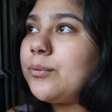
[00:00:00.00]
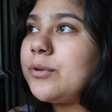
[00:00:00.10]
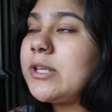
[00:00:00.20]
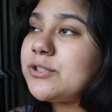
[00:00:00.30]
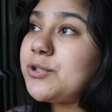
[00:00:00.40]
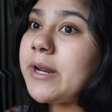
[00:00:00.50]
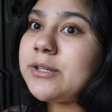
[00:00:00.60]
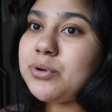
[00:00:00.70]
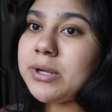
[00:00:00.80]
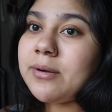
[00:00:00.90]
yesterday I
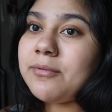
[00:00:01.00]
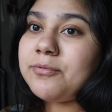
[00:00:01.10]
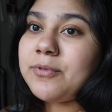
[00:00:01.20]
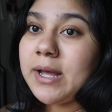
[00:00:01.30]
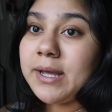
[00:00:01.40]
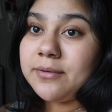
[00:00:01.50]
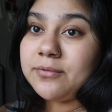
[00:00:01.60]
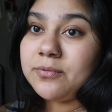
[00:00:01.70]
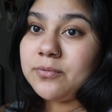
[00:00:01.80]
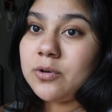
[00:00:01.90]
drank five
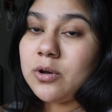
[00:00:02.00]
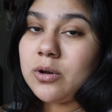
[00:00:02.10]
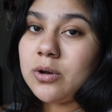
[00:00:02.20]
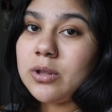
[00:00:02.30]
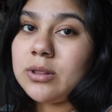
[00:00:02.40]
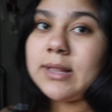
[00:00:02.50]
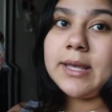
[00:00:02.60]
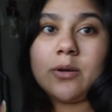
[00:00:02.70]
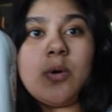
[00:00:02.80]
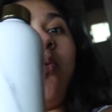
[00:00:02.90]

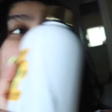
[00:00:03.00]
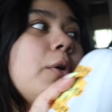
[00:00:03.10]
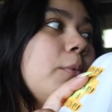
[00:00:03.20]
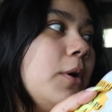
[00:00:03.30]
like water